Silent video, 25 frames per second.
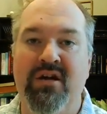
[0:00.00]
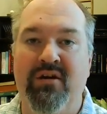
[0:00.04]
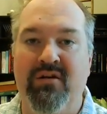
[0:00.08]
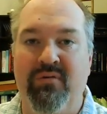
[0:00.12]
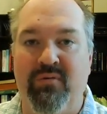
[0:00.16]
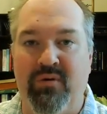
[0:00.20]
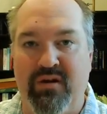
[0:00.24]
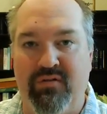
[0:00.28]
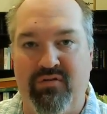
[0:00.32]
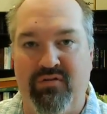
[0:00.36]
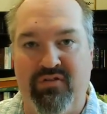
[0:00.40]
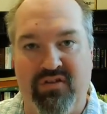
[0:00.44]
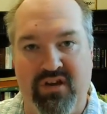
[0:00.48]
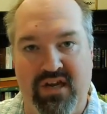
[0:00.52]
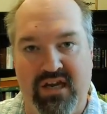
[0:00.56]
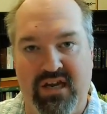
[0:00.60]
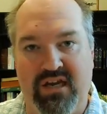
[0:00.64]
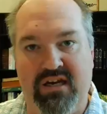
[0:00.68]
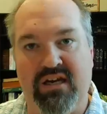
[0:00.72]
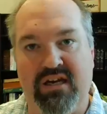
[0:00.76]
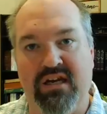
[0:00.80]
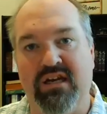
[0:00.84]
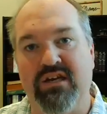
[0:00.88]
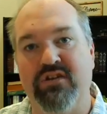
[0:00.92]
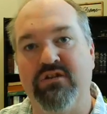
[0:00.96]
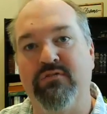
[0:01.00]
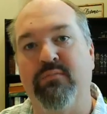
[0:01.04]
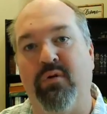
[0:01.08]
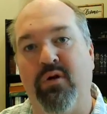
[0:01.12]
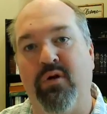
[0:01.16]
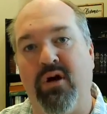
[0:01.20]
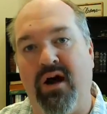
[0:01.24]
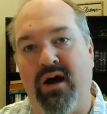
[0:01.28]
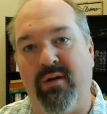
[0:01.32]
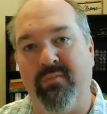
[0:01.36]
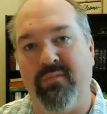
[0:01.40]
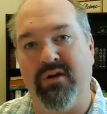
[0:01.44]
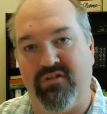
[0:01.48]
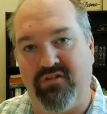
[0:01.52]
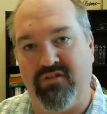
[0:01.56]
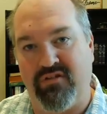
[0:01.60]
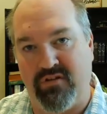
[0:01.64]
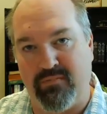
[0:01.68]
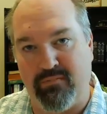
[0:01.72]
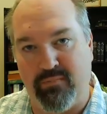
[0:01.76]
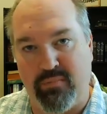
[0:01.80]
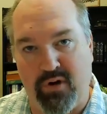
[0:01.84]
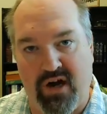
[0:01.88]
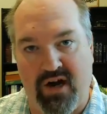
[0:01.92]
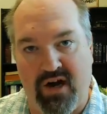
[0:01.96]
We've seen his promise
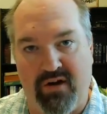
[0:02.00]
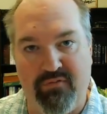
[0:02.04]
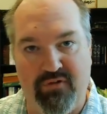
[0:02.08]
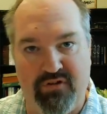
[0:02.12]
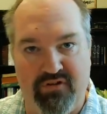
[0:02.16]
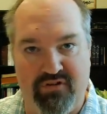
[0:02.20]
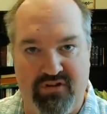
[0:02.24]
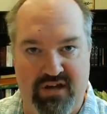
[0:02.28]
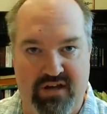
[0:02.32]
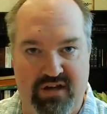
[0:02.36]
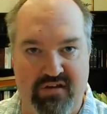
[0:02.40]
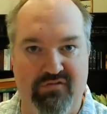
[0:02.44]
and prophecy